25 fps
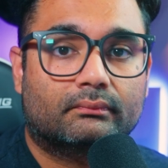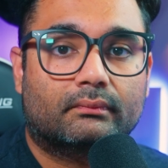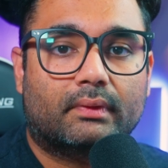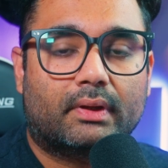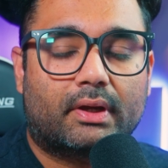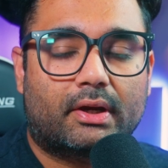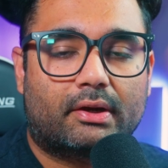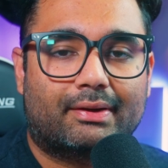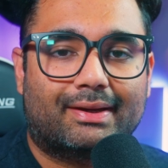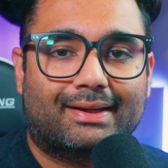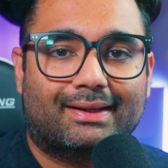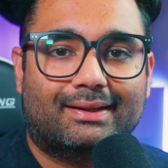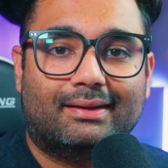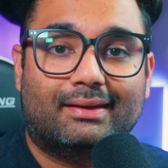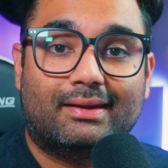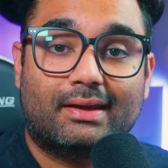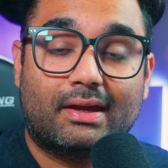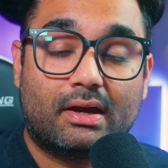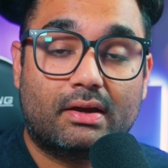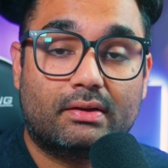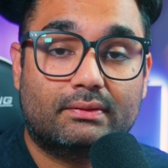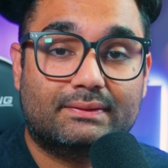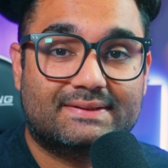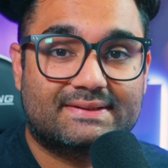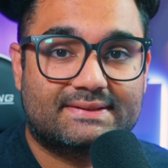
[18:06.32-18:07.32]
All right,
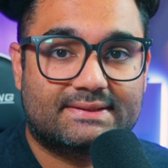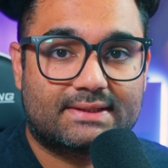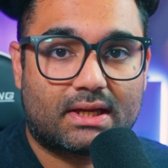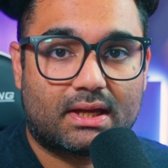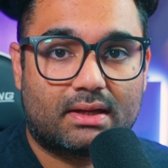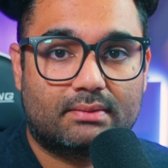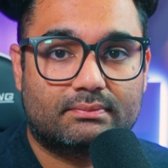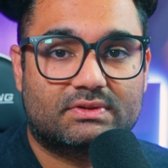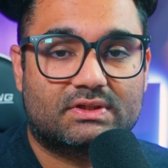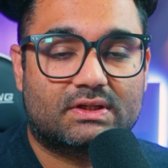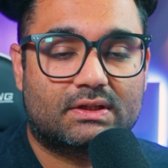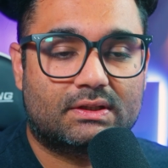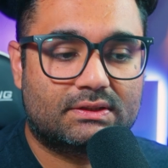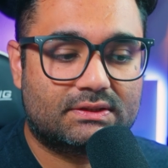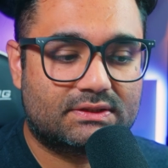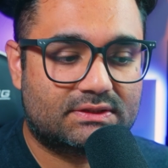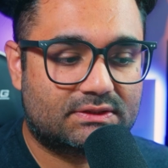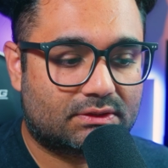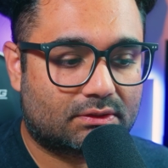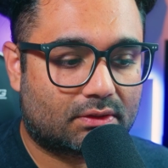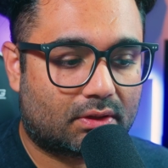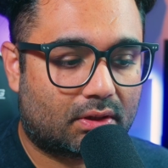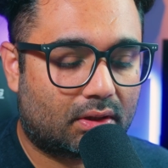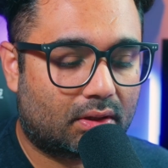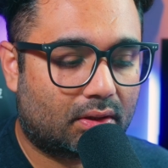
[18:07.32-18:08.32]
now it's time to
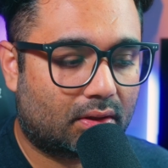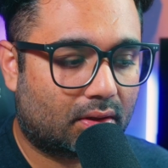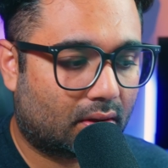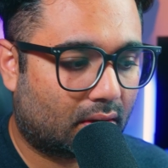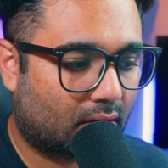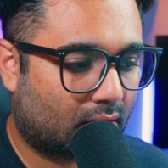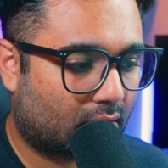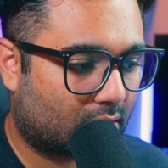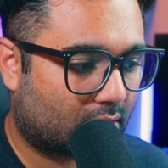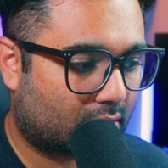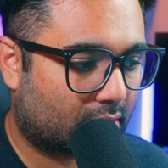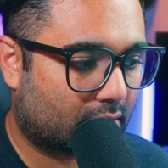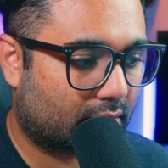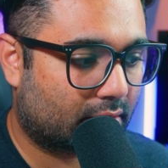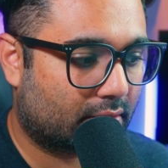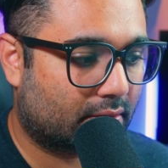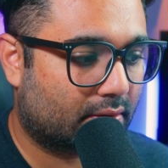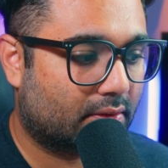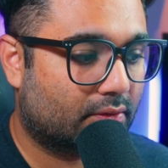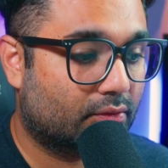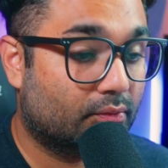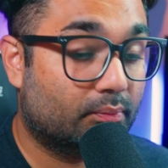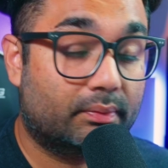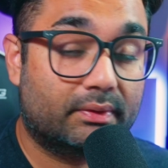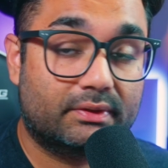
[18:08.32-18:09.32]
install our
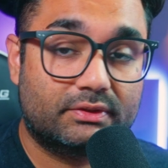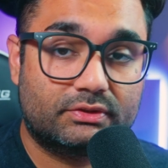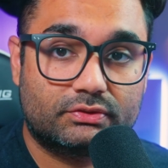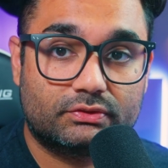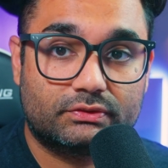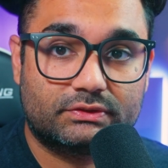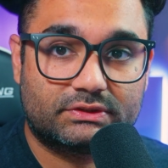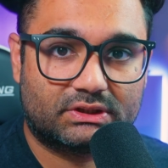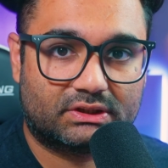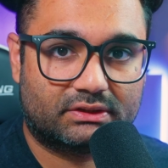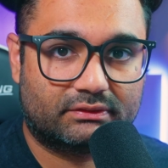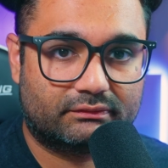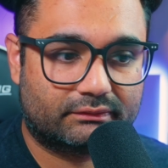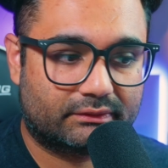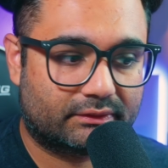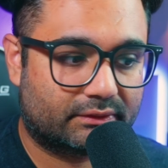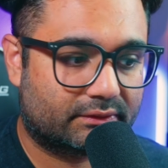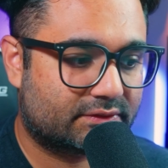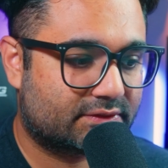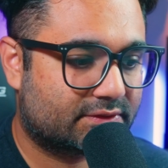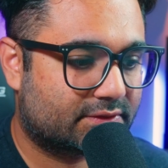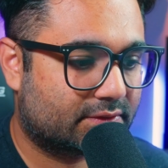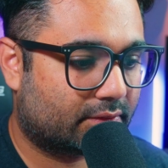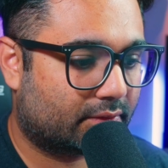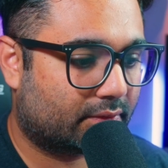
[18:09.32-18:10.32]
Ubuntu server.
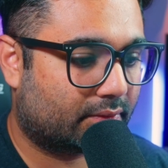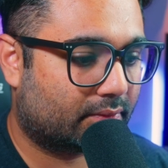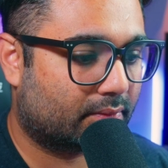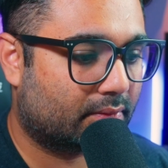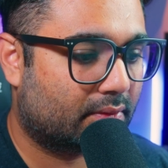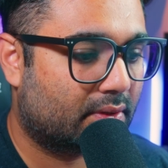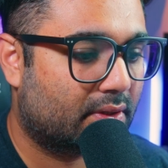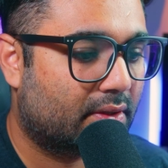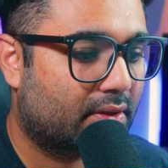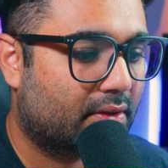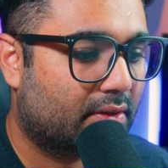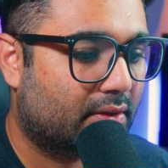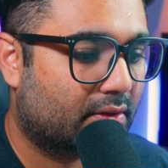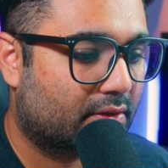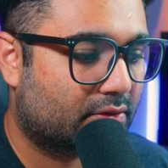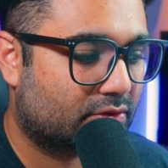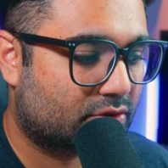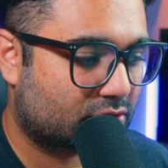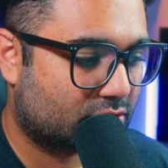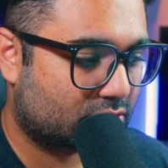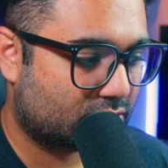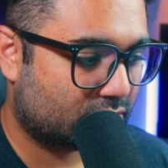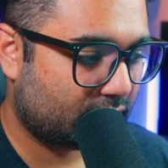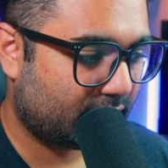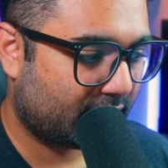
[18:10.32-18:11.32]
So to
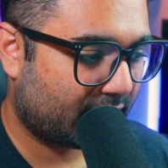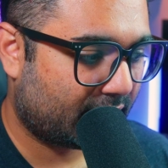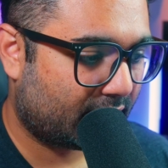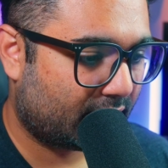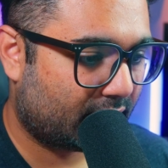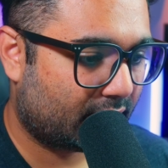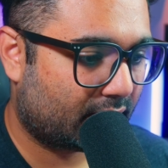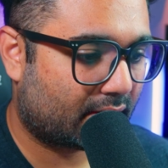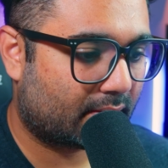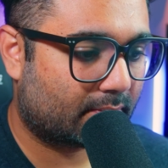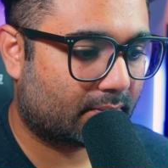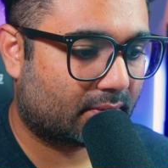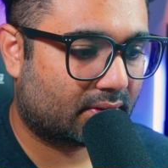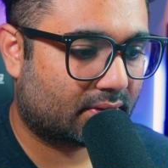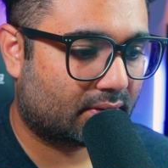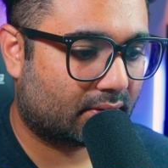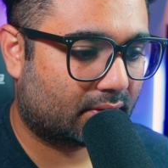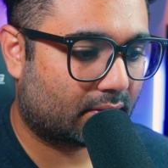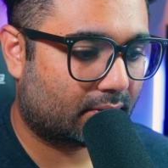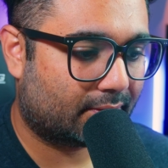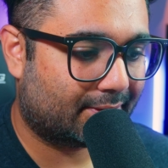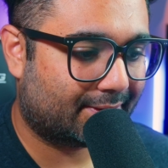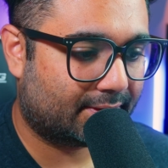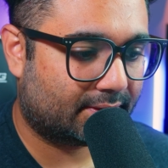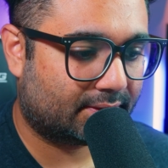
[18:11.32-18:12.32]
do that, I'm gonna go
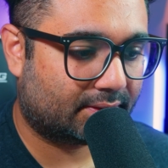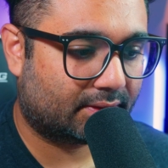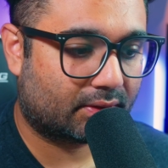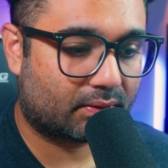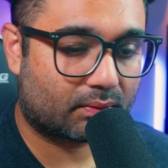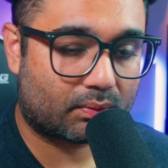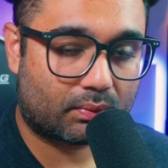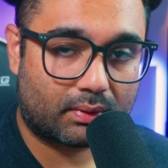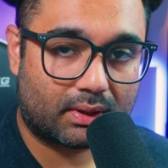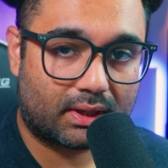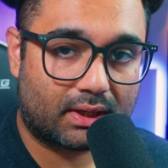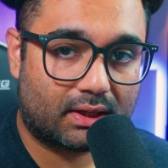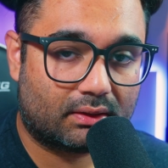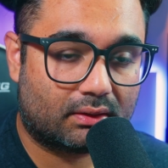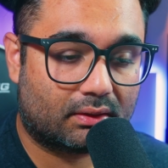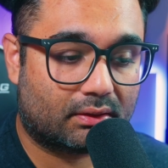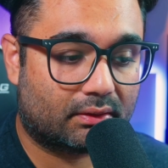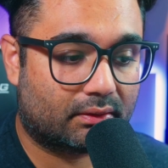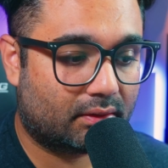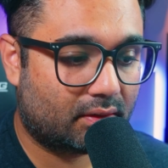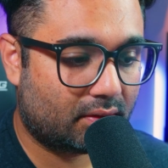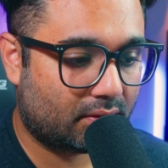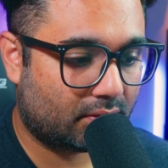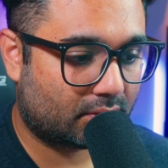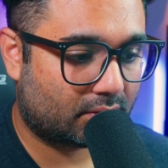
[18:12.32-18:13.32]
ahead and create
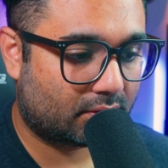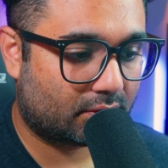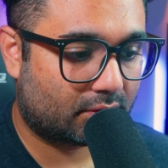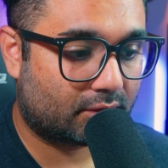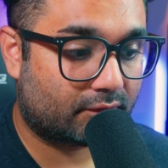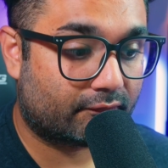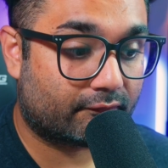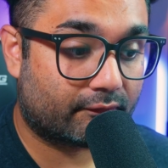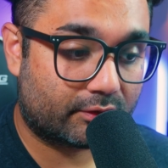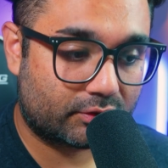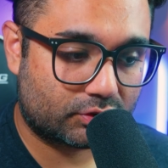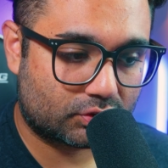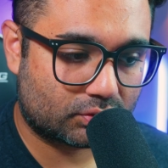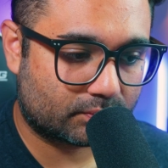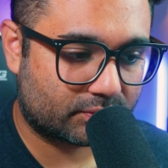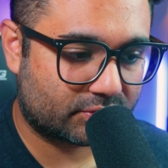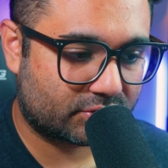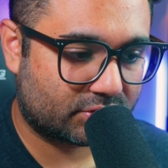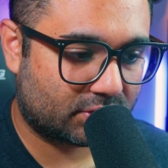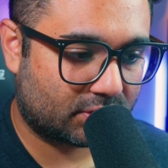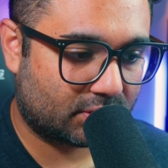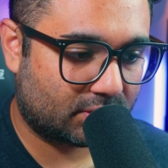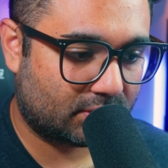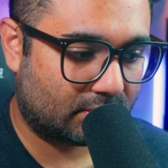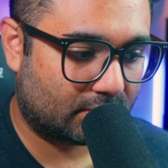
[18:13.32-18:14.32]
another virtual
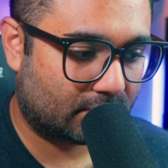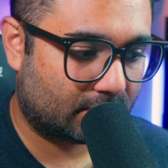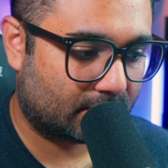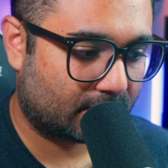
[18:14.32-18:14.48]
machine.